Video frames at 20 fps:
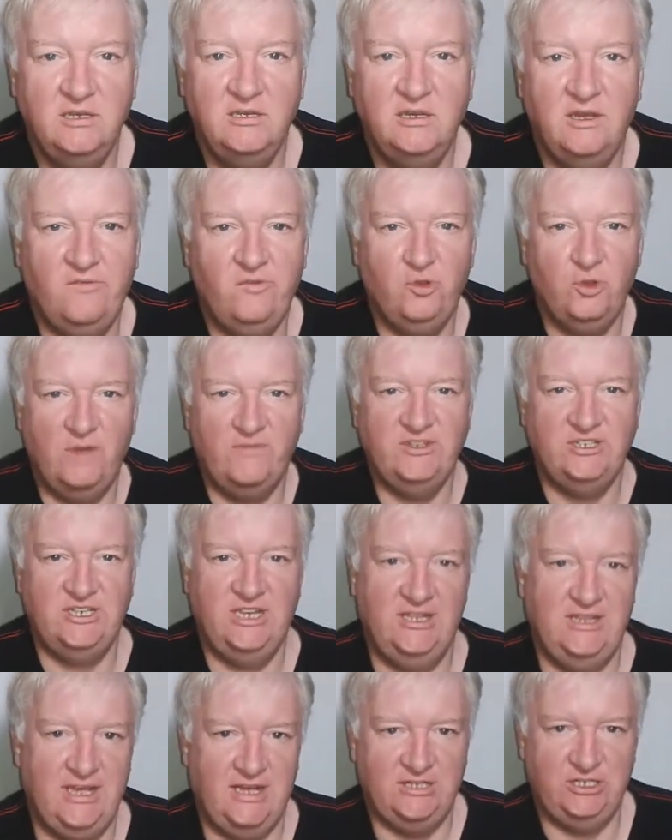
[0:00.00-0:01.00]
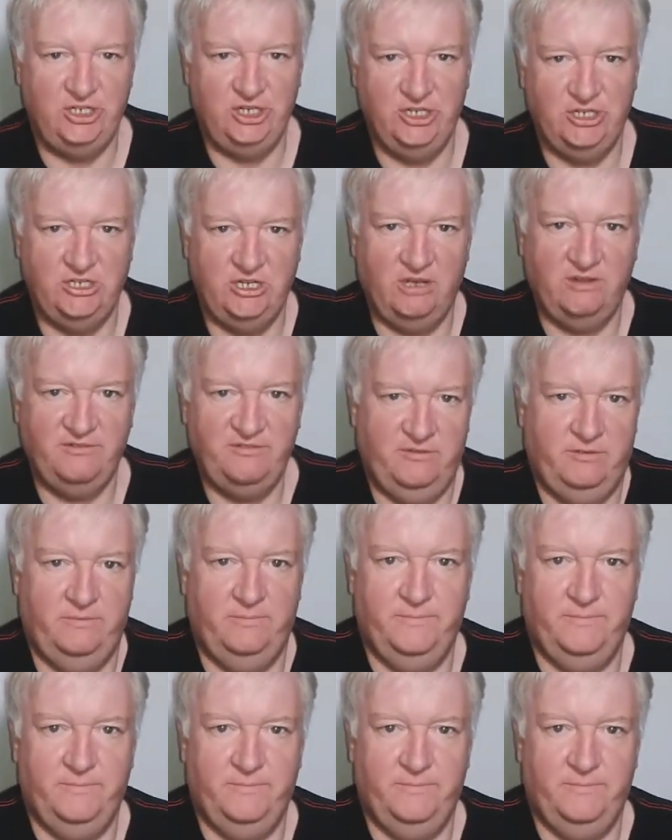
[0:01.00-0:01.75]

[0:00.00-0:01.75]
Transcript: Have you ever said that to yourself?